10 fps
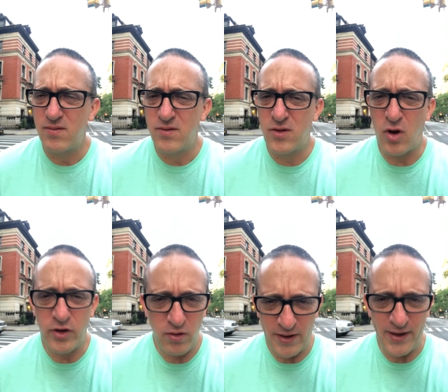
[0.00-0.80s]
talk to
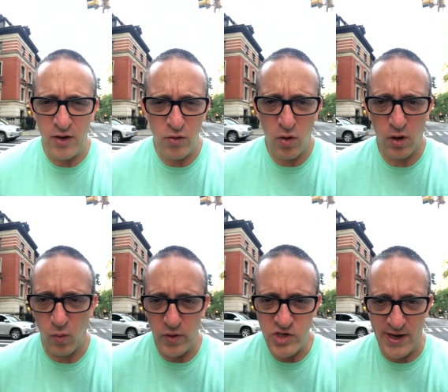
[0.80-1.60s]
you like a New Yorker,
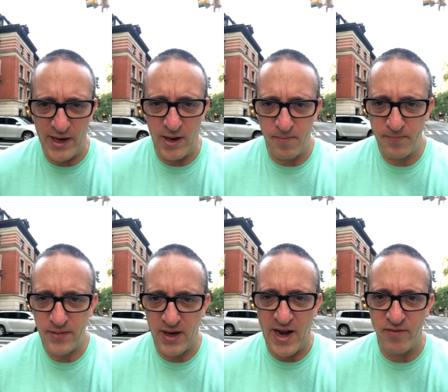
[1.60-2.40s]
which I am
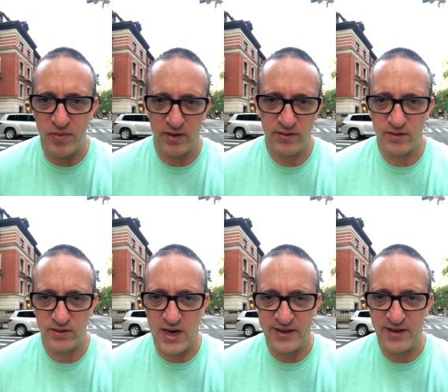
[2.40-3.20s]
and have been since
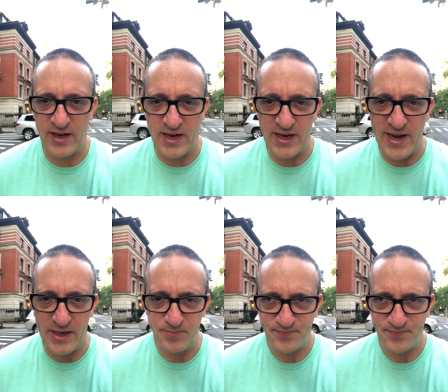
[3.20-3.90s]
1988.